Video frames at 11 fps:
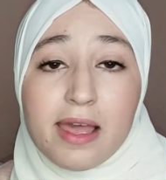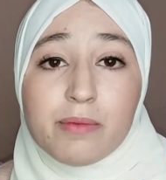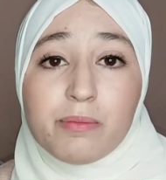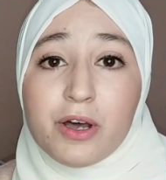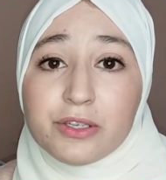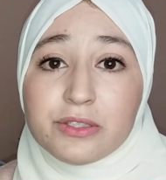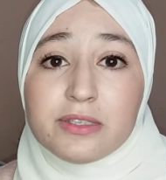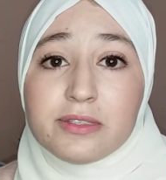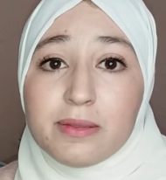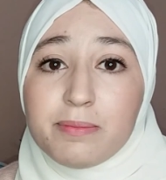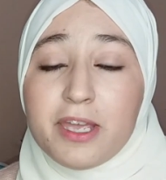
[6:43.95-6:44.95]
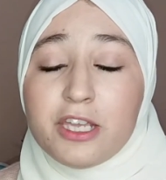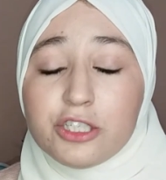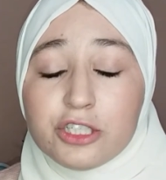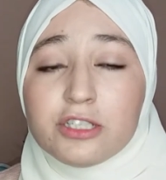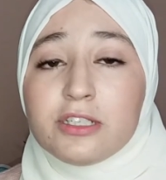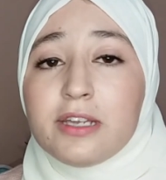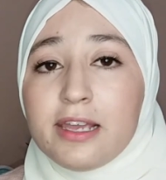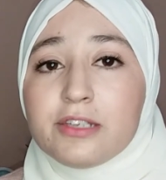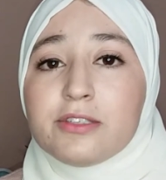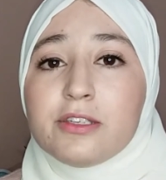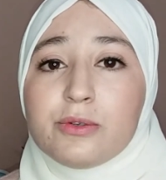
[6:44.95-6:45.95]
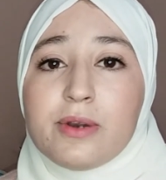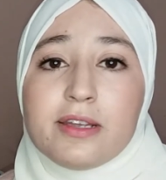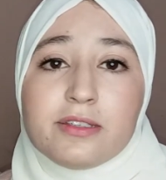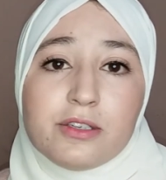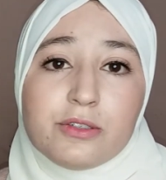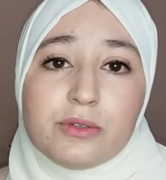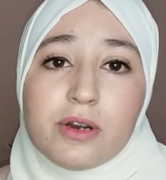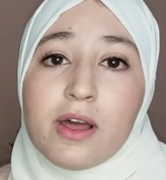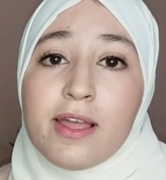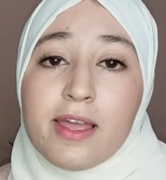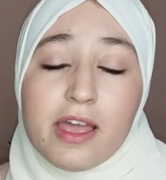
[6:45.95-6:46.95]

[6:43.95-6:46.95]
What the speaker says: and participation, etc. etc.